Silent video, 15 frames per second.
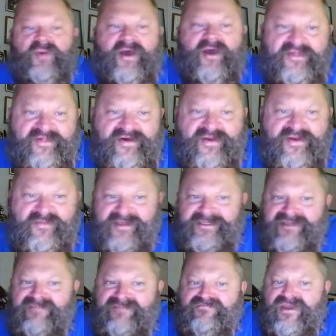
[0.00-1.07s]
Python by
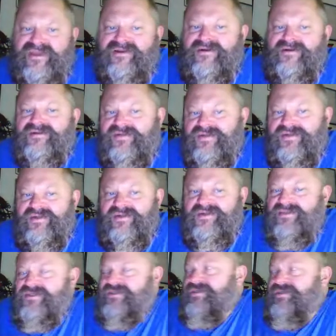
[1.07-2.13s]
Tim Peters.
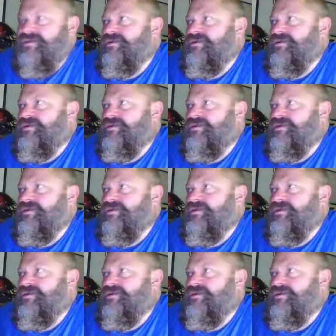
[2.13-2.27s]
Just a